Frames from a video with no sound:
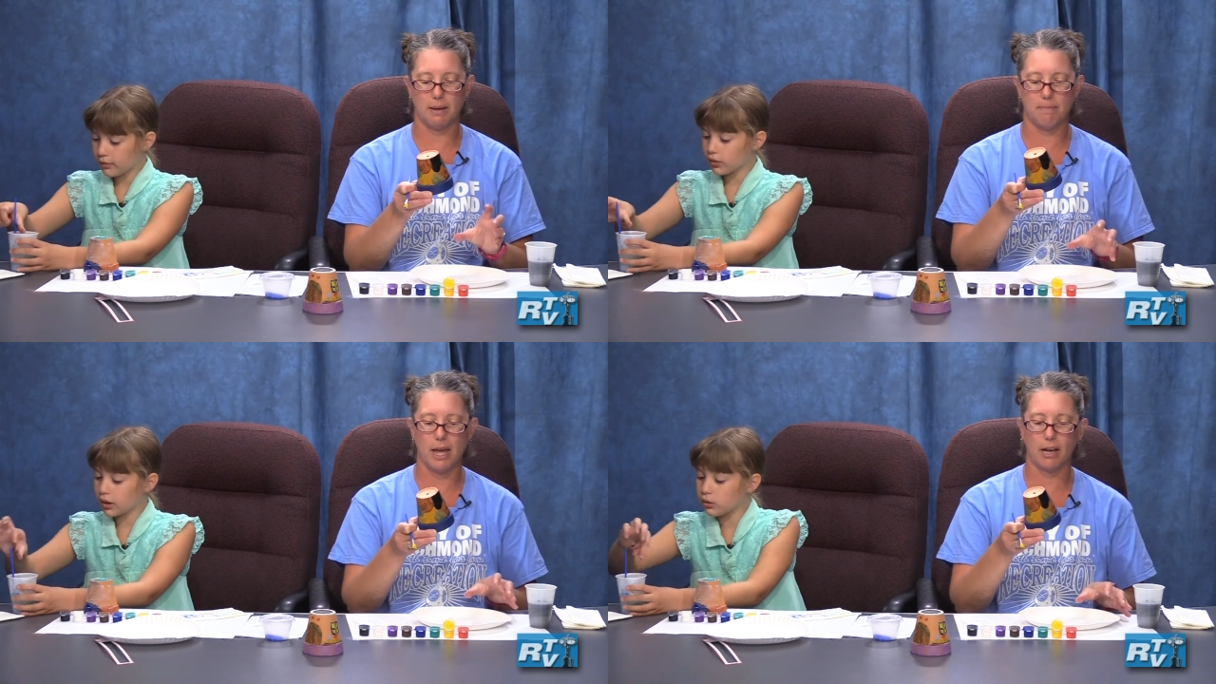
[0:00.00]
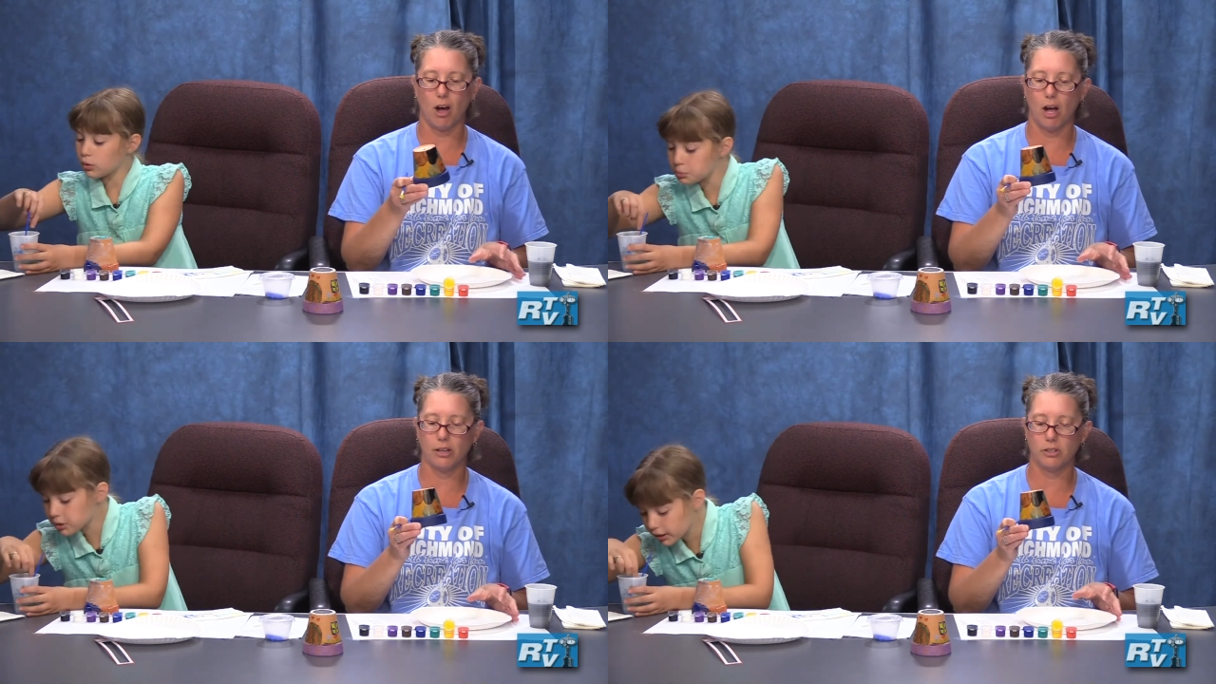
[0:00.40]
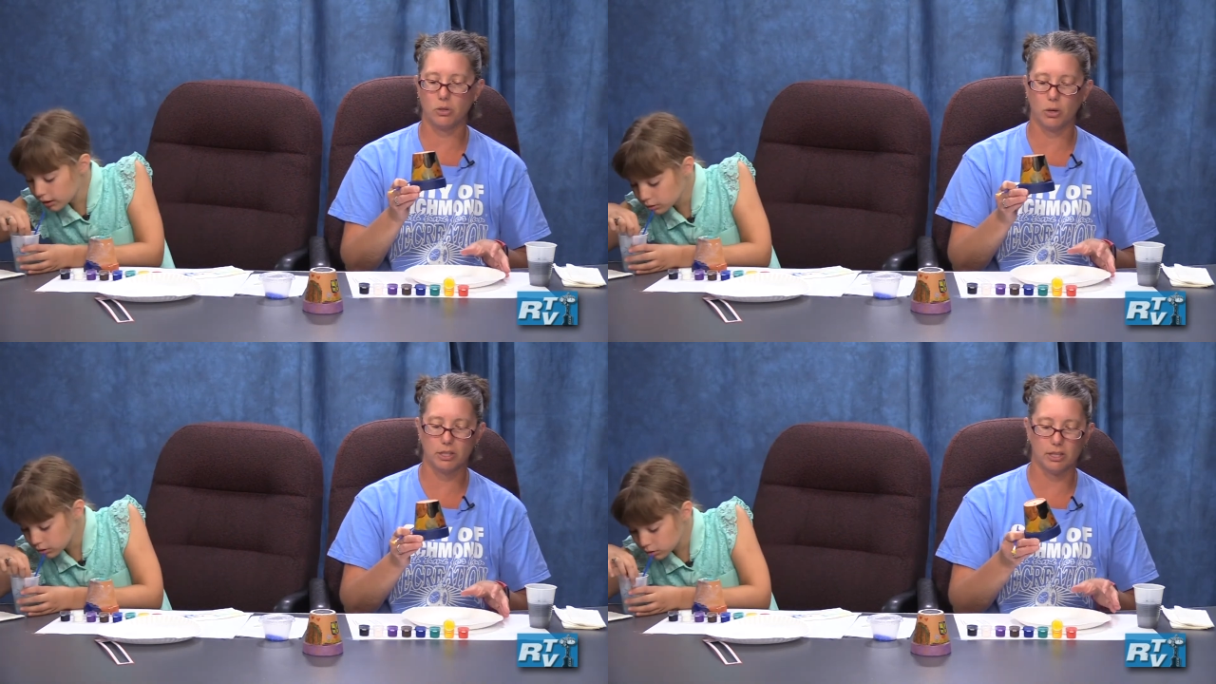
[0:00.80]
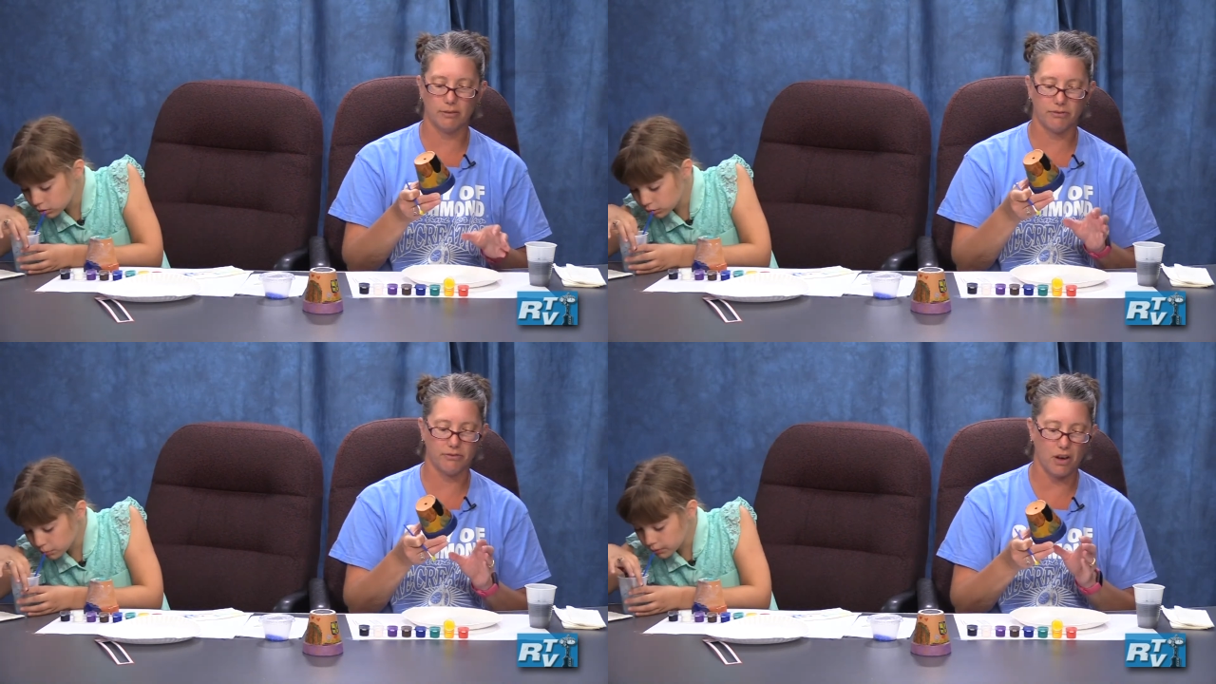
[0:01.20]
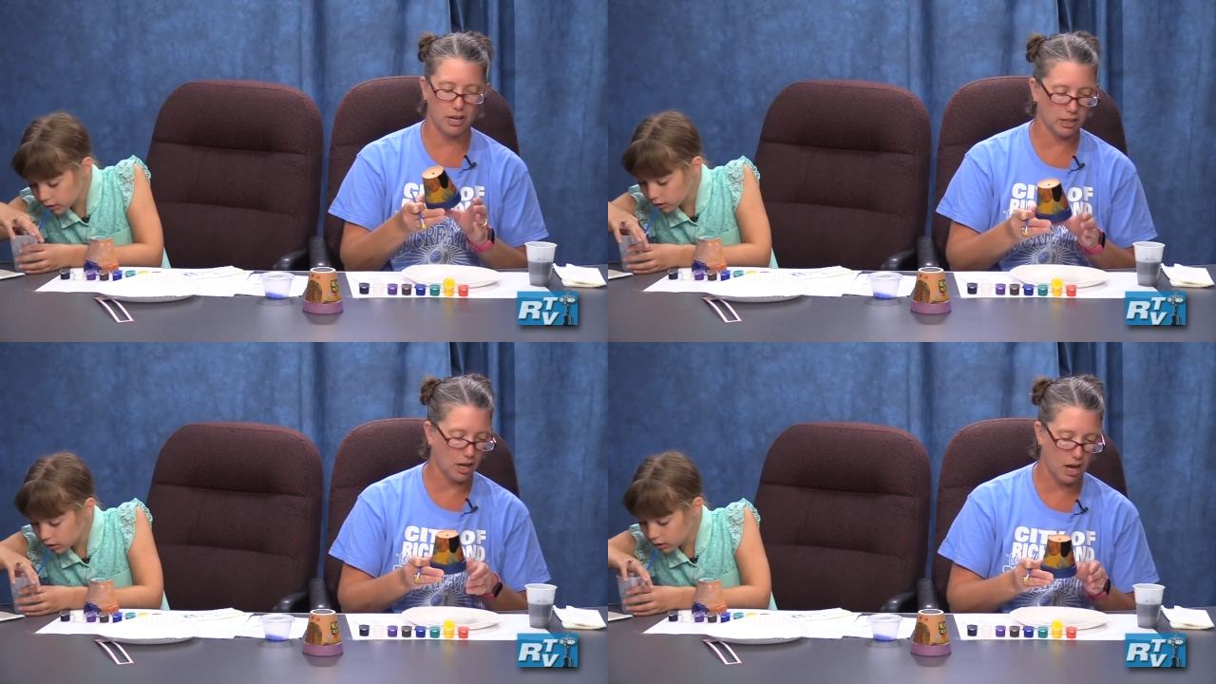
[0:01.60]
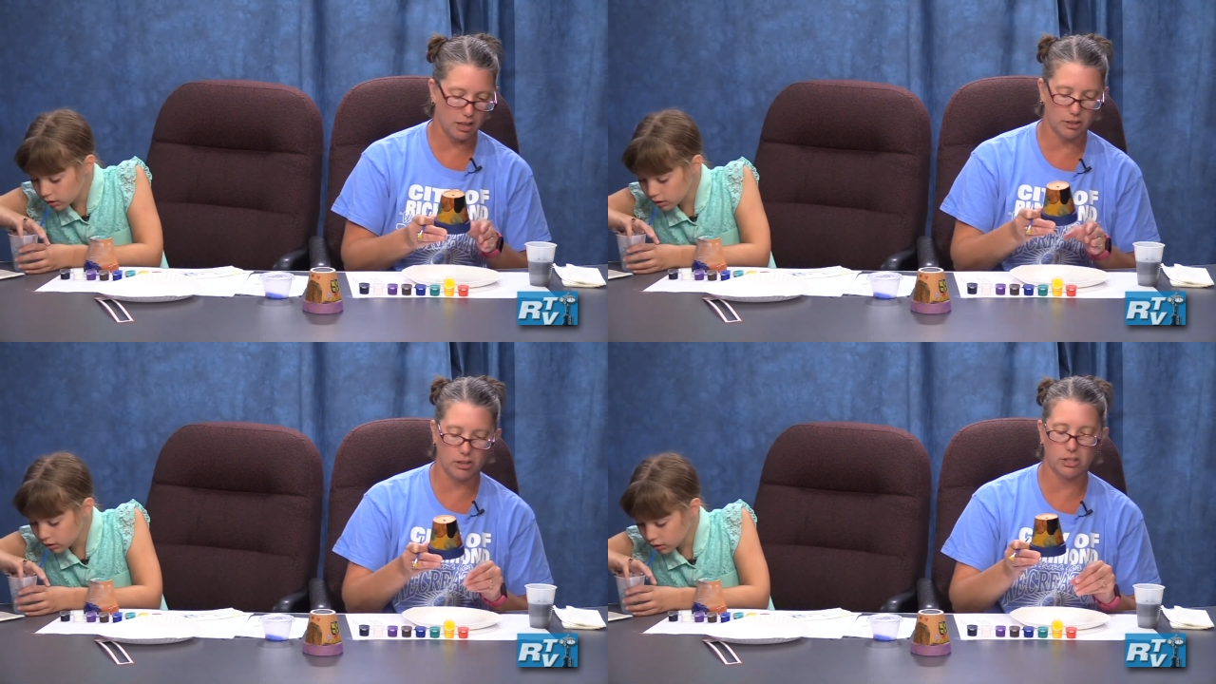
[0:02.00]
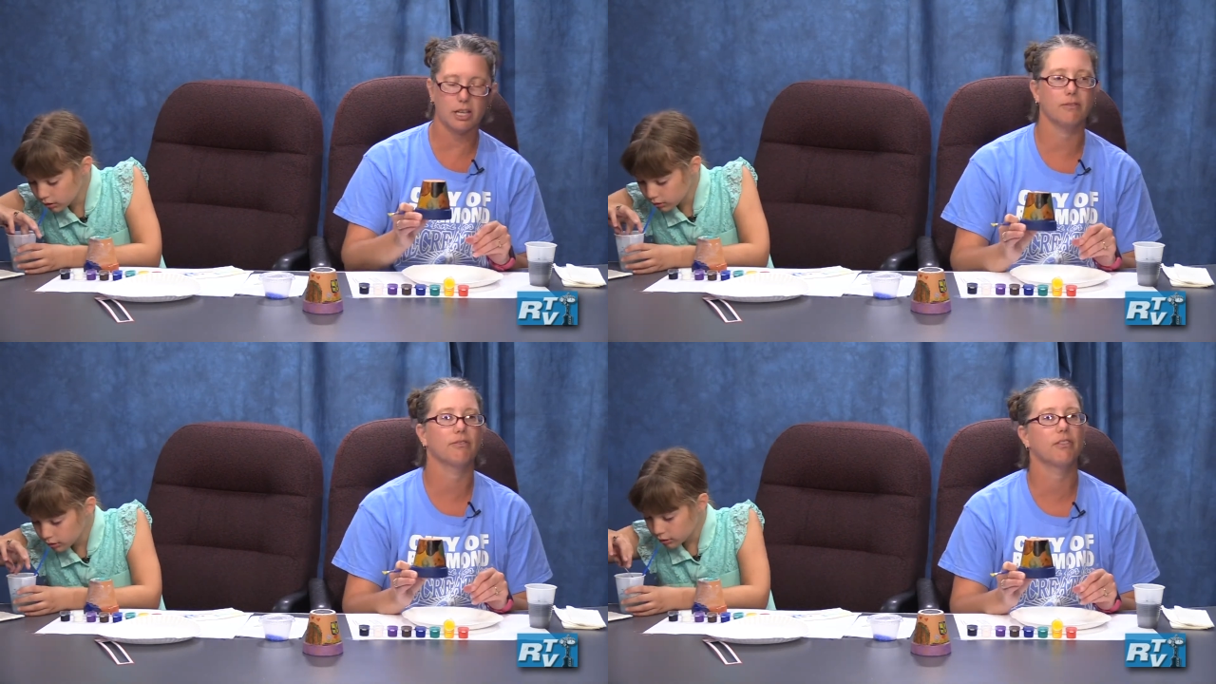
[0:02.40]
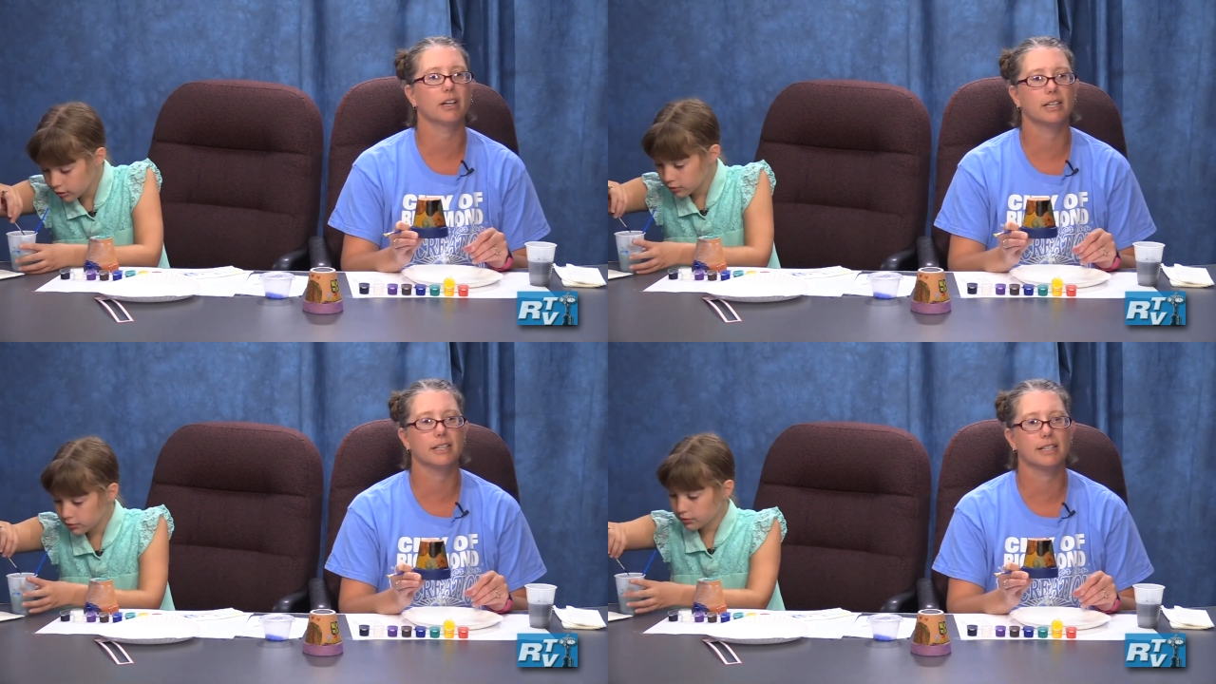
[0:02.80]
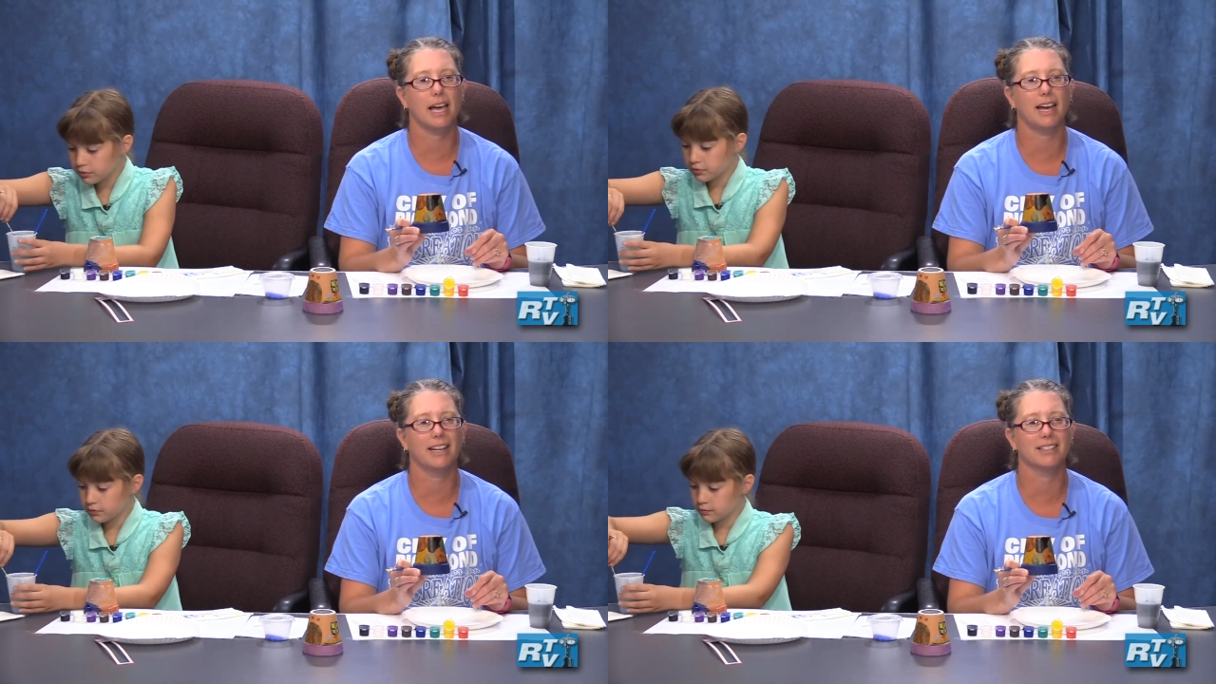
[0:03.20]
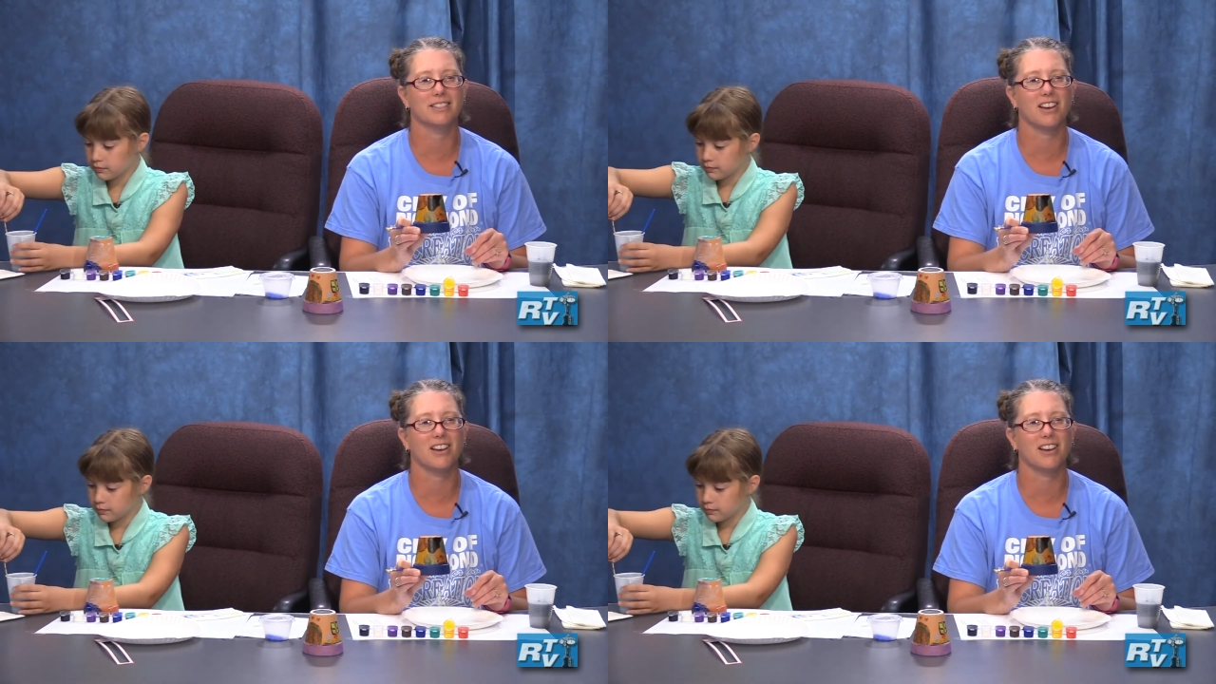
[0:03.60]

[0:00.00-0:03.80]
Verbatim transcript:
Speaker 1: can make all sorts of fun colors and fun designs.